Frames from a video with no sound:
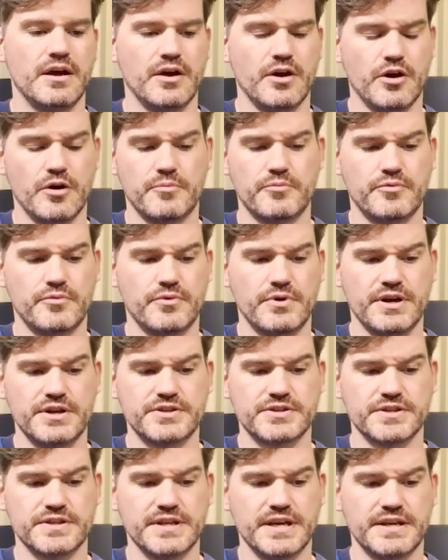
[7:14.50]

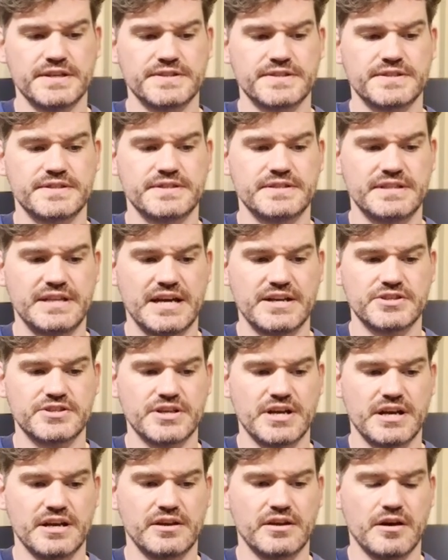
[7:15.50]
Operation S,
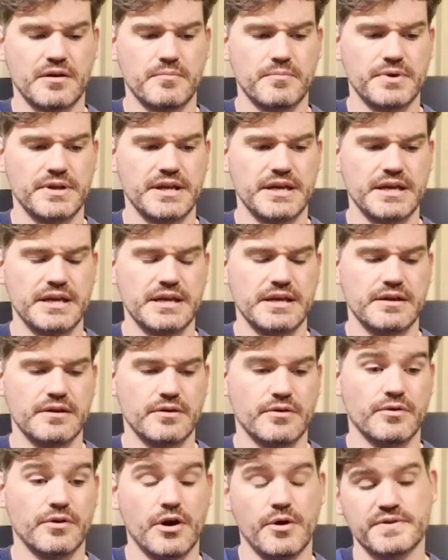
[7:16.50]
Dashat Company,
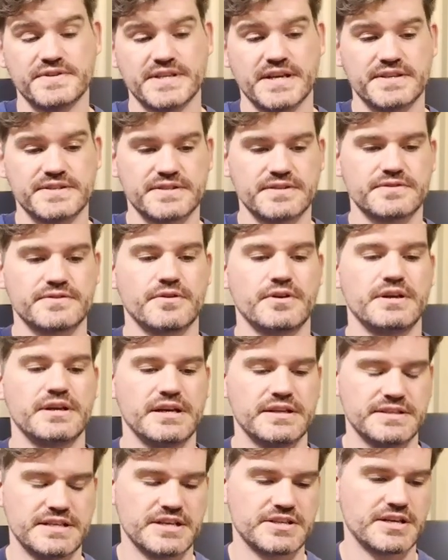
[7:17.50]
or OSS, sorry,
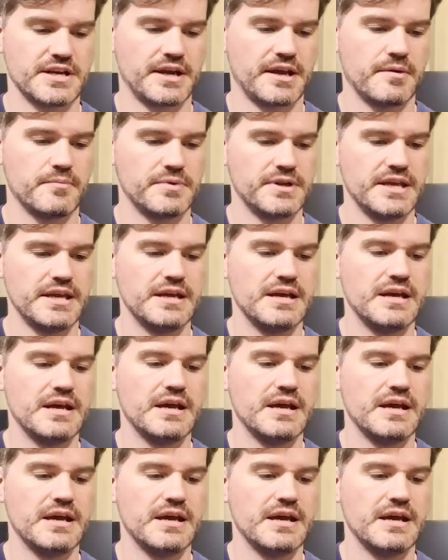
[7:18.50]
and Dashat Company.